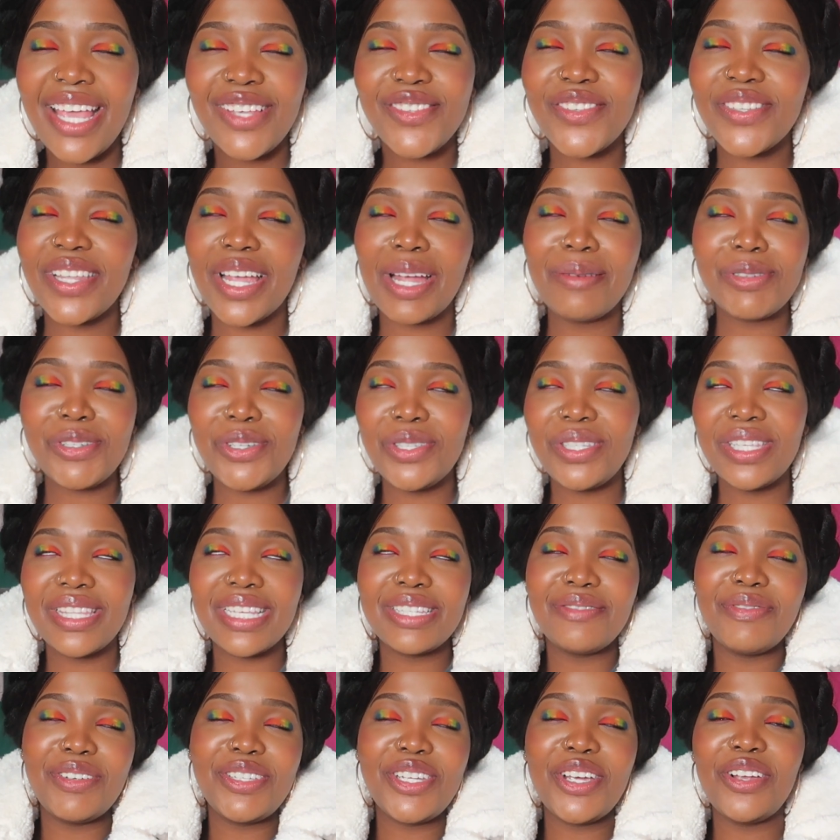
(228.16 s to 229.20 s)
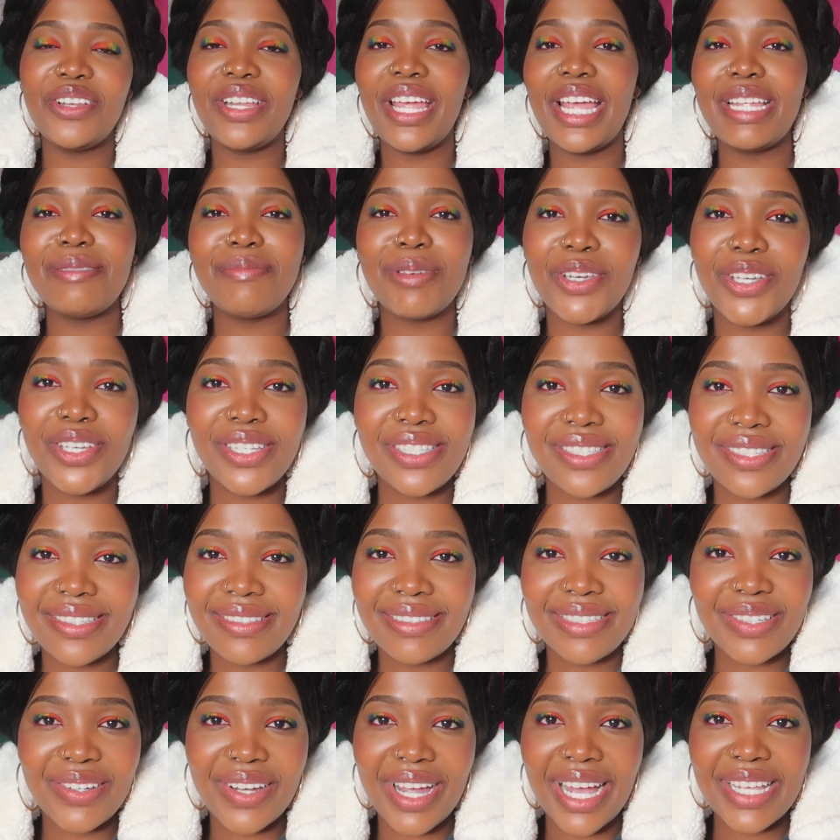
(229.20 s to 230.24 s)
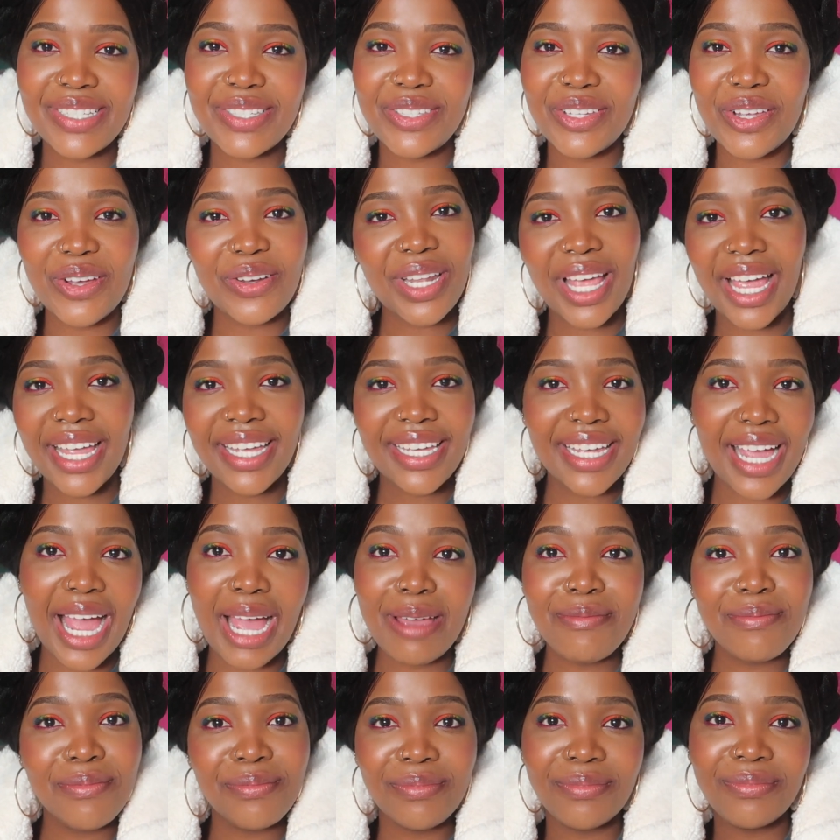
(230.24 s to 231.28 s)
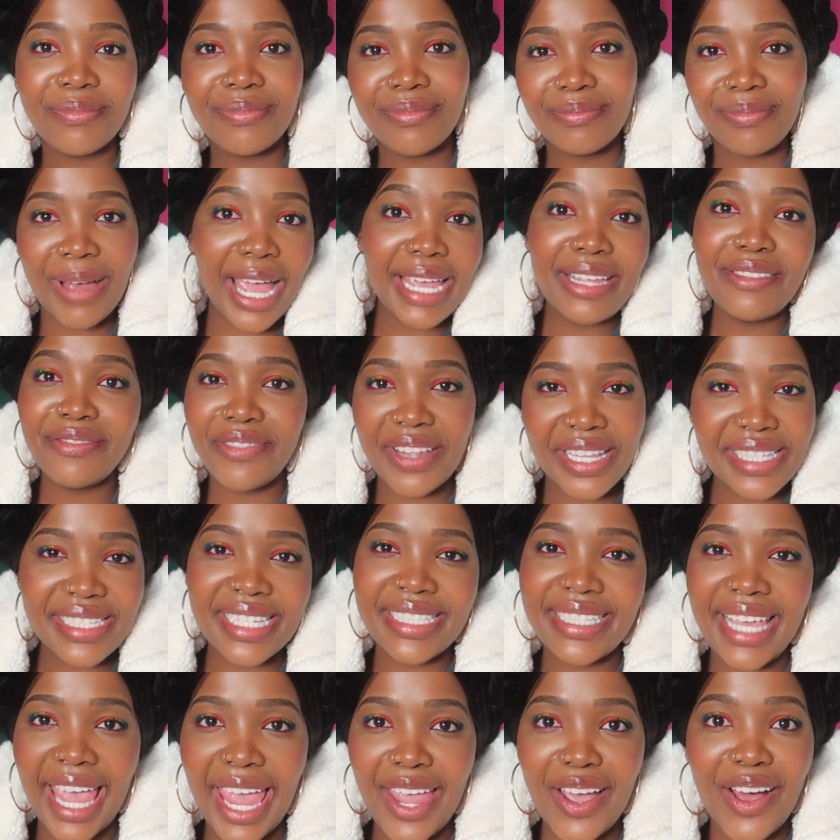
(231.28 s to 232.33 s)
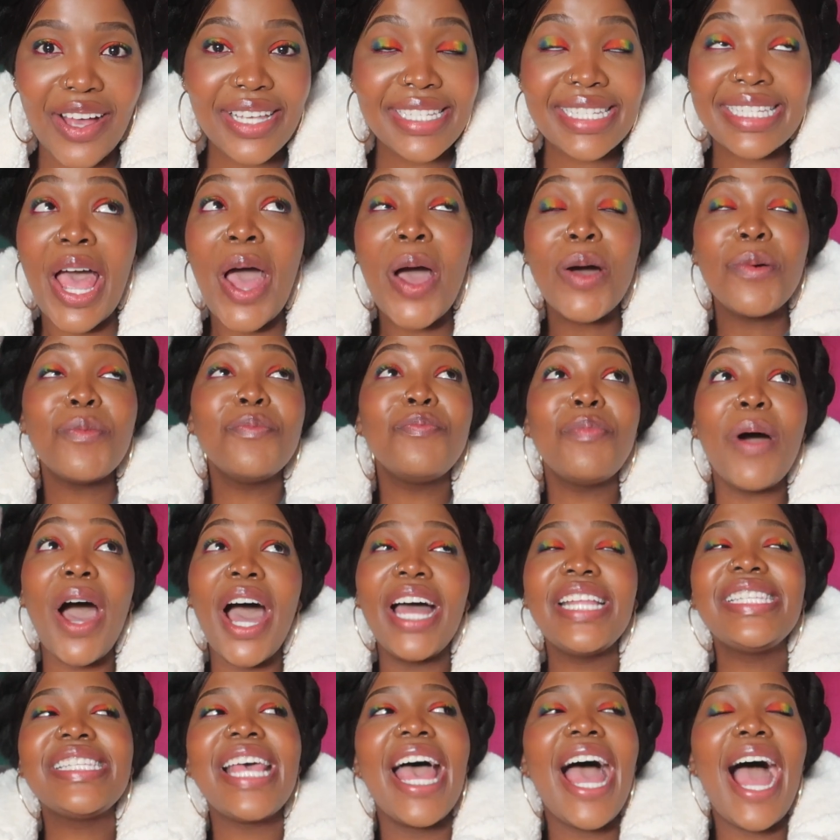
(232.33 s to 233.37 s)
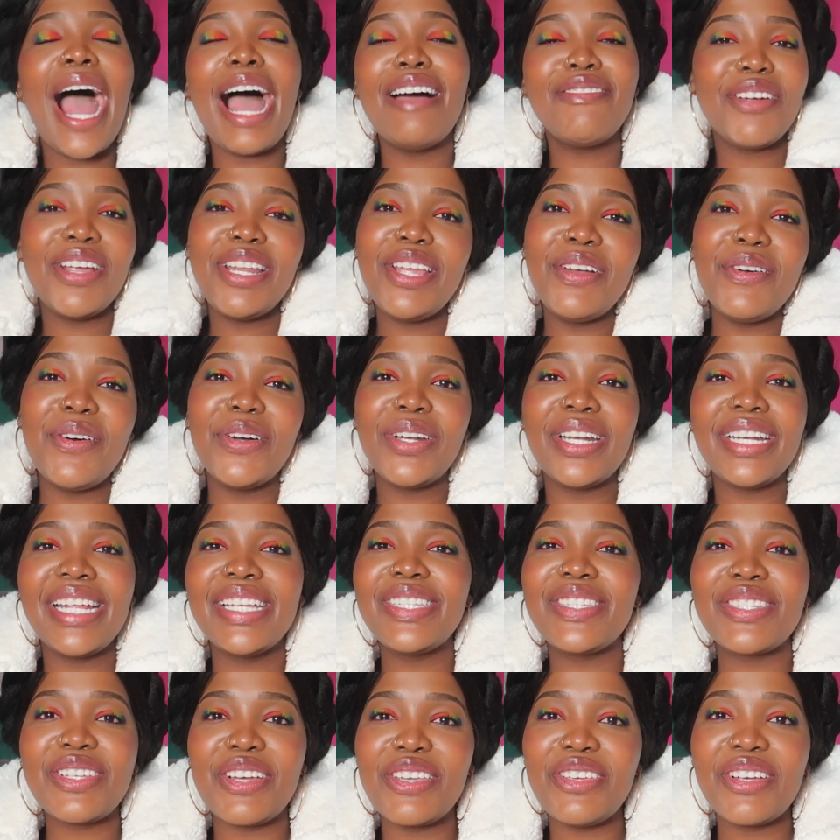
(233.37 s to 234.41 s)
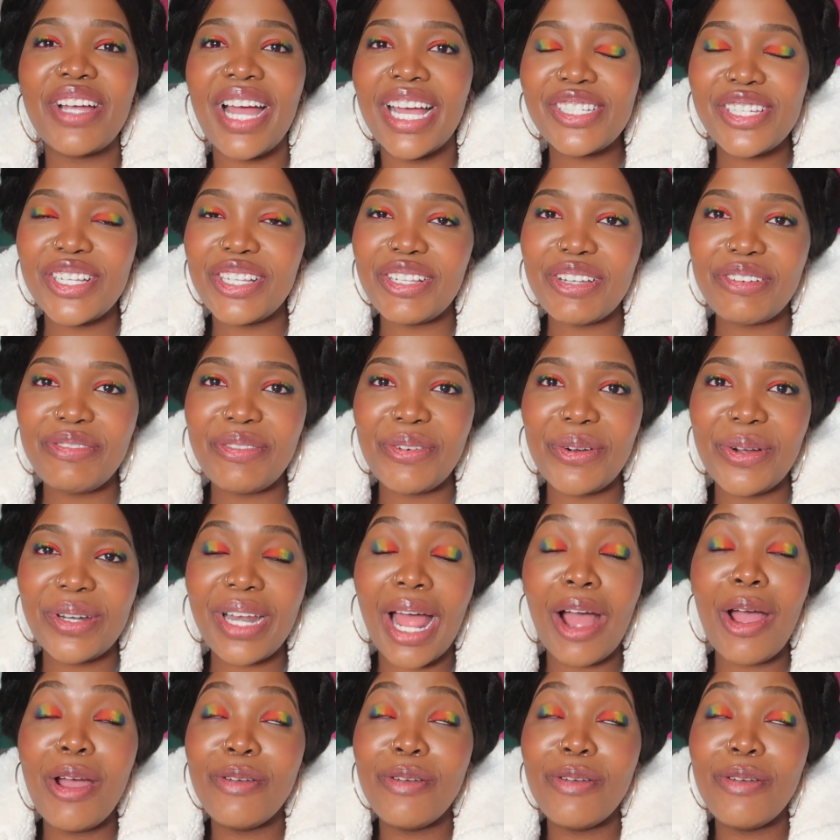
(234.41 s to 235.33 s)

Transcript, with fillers: It's just like I'm shooting this video late because you guys know like I invented chaos, but I've already ordered it, so you guys should look forward.